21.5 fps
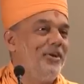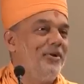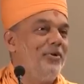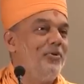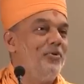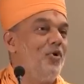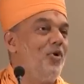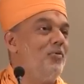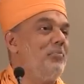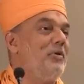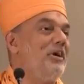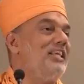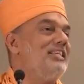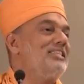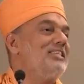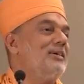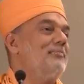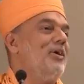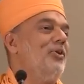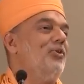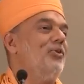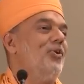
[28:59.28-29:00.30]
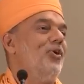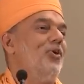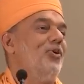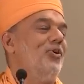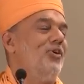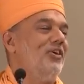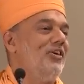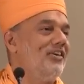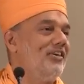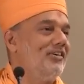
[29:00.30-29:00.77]
Nobody is above
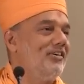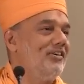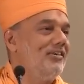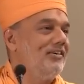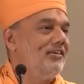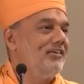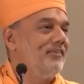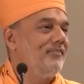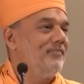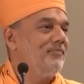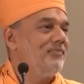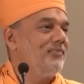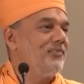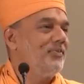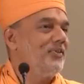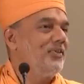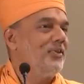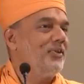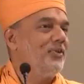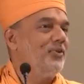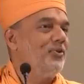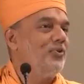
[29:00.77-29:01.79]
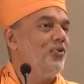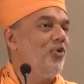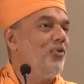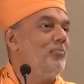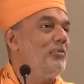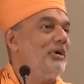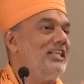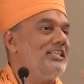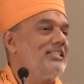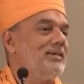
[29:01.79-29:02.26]
law,
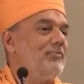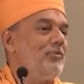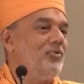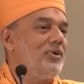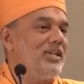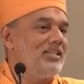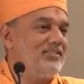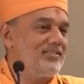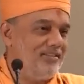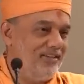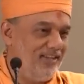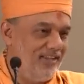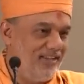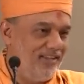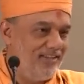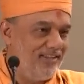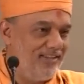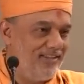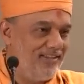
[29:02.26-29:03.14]
nobody is above destiny.